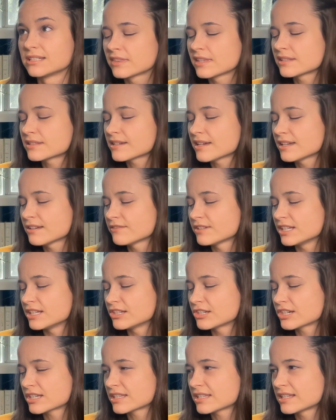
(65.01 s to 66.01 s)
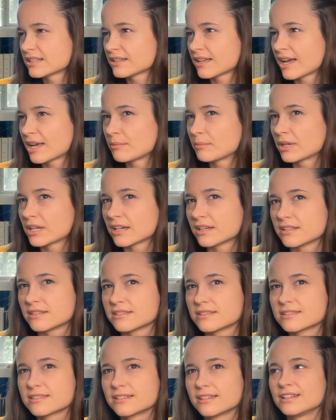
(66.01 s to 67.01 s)
That's kind of an interesting line
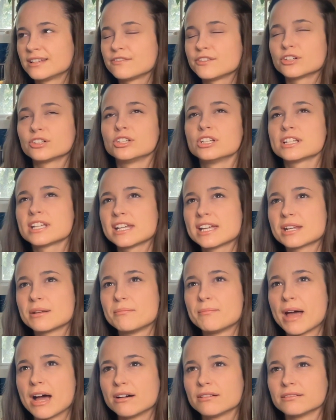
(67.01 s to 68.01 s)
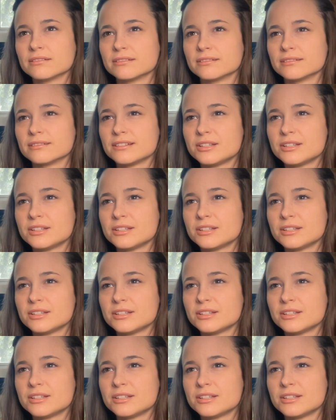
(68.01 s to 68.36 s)
because if you're looking at a mountain,